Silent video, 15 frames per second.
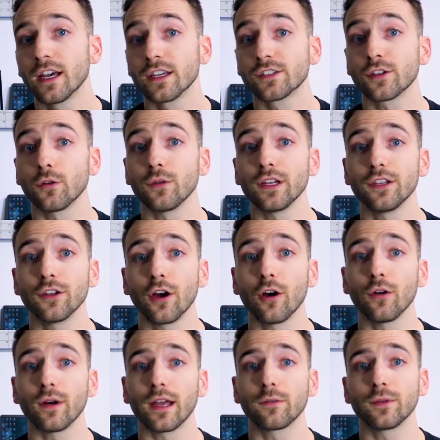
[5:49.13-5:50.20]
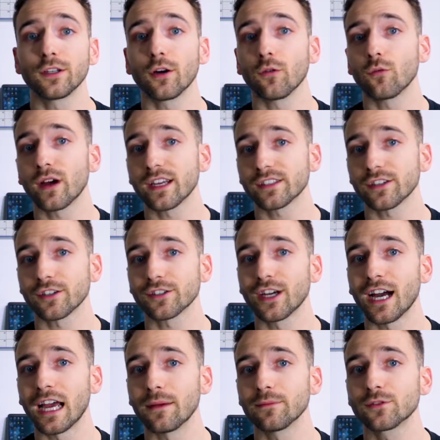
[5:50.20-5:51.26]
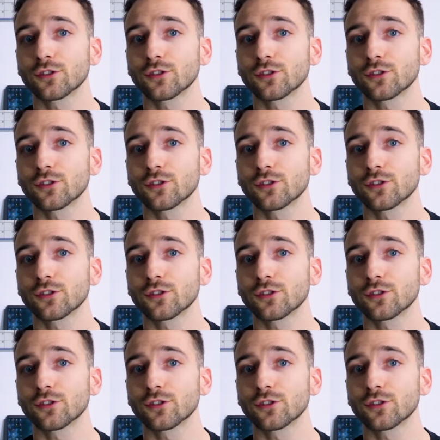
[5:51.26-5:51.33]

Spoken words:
so we know and we don't waste our time